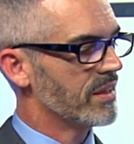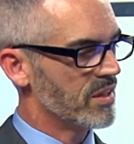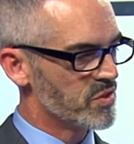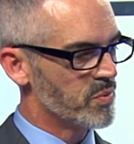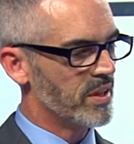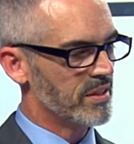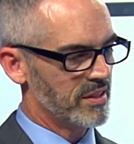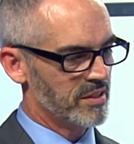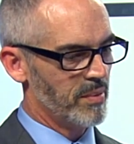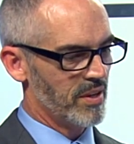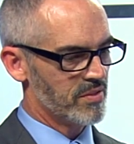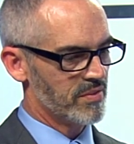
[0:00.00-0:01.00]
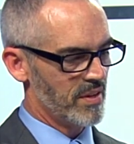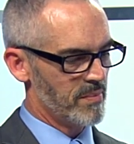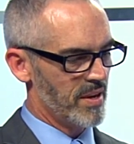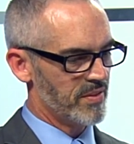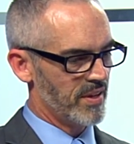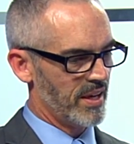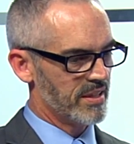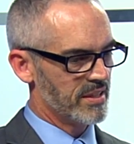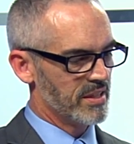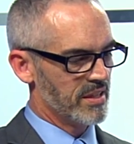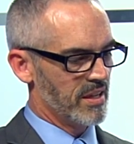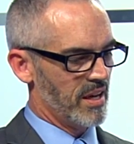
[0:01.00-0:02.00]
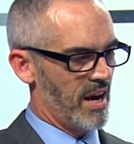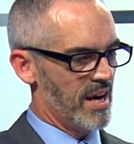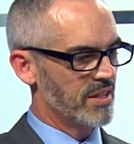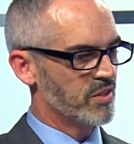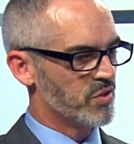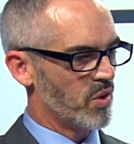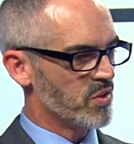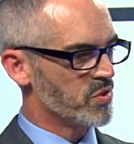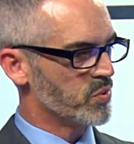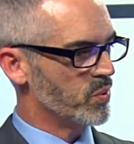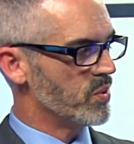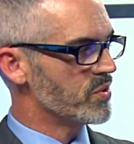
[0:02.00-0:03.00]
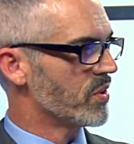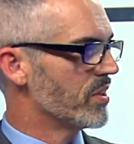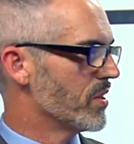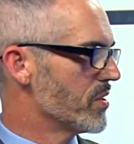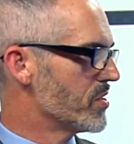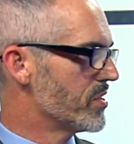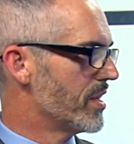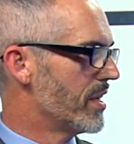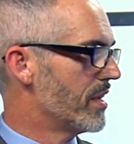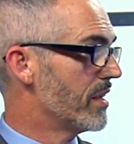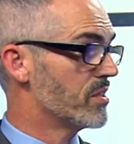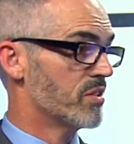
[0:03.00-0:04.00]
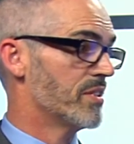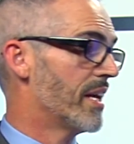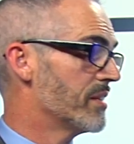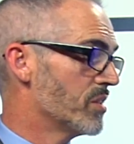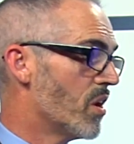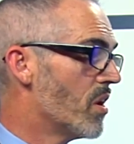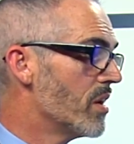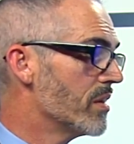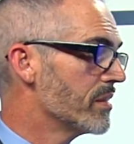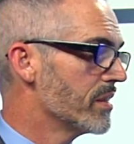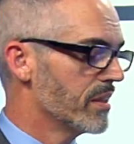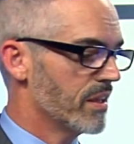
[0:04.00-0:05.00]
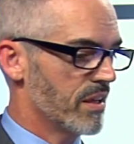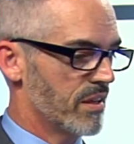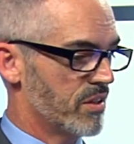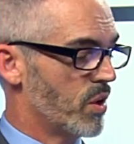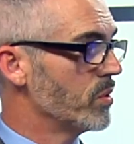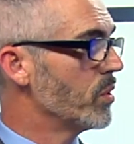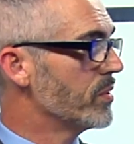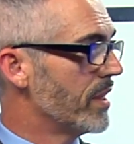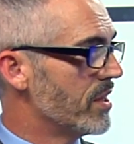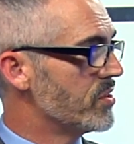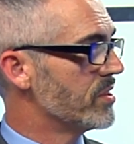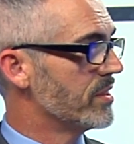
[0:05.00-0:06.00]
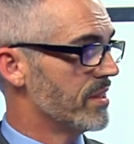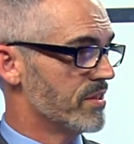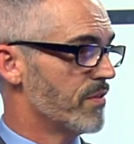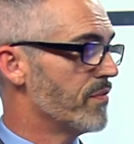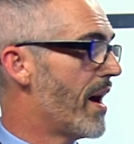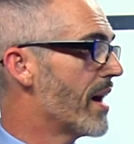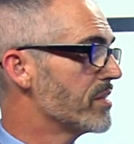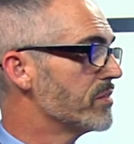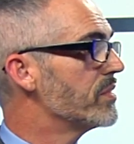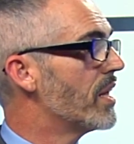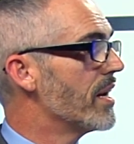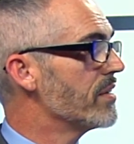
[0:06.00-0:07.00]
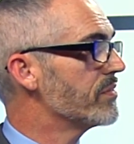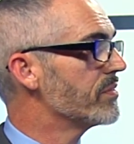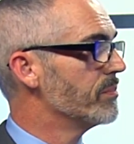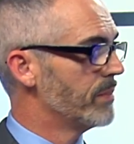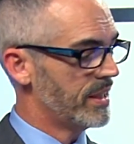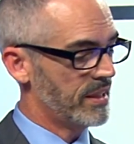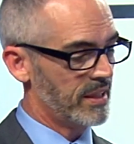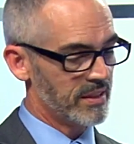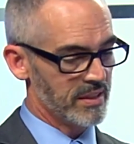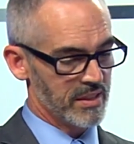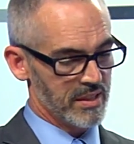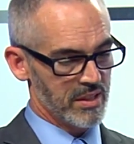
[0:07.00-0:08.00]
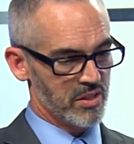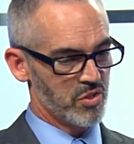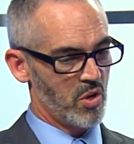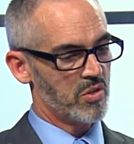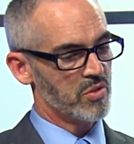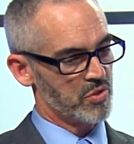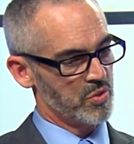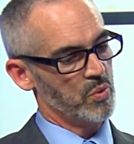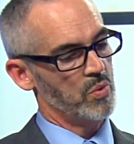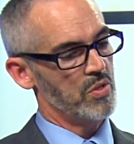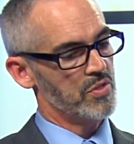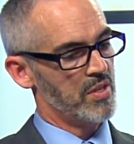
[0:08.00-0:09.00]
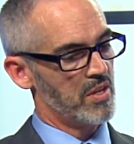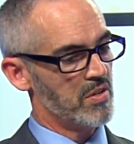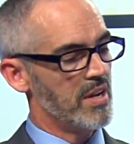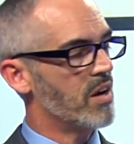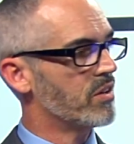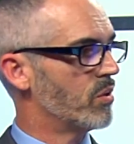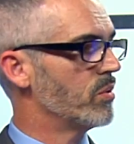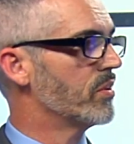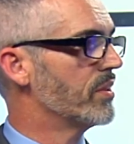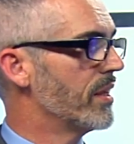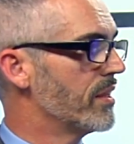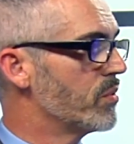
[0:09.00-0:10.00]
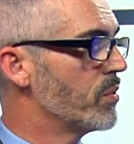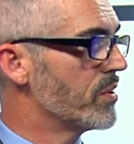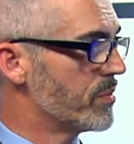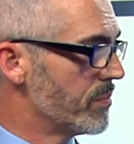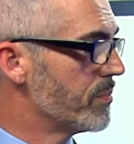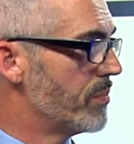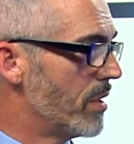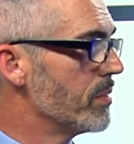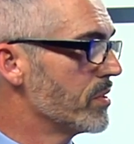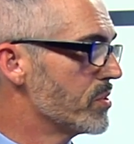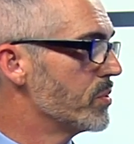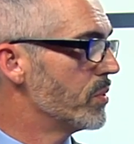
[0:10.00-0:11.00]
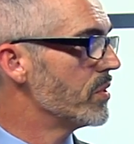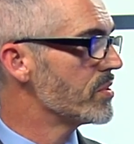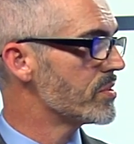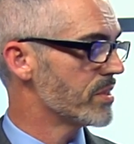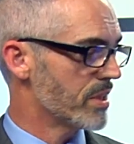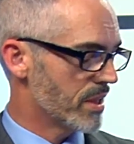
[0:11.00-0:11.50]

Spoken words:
Here's what I think about that. I think charter schools are here to stay. It's state law. Co-location is a fact of life, meaning charter schools that are now co-located with public schools.